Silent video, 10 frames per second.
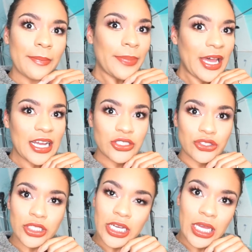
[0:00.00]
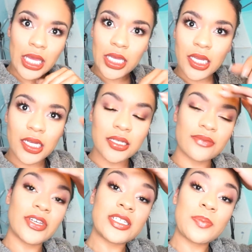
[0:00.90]
Patrick.
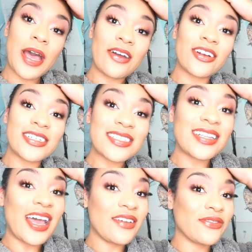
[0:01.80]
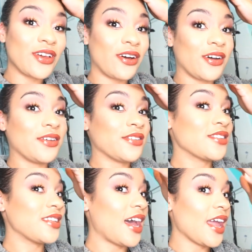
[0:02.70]
This powder is life, y'all.
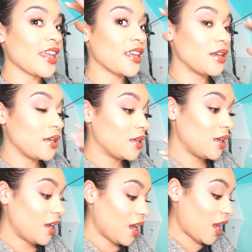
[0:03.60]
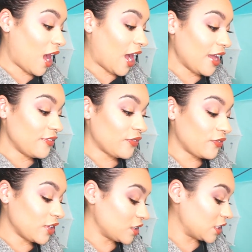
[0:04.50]
Like, I
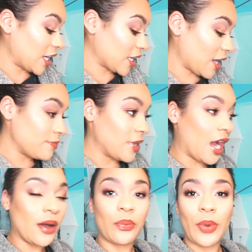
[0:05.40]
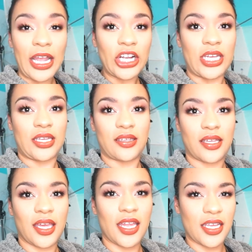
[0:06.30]
feel like I'm not wearing
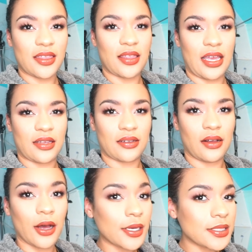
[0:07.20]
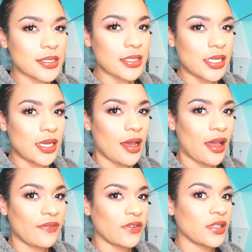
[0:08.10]
anything. Honestly,
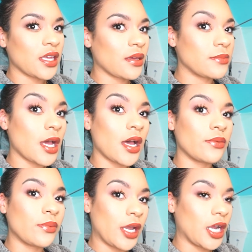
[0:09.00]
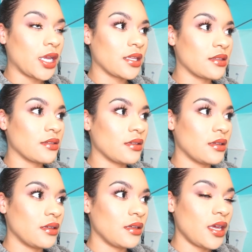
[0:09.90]
I feel like I'm not wearing
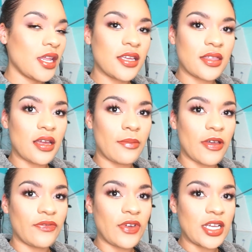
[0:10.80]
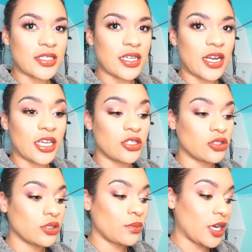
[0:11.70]
anything on my face. And I
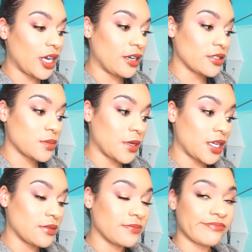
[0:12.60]
usually wear Airspun.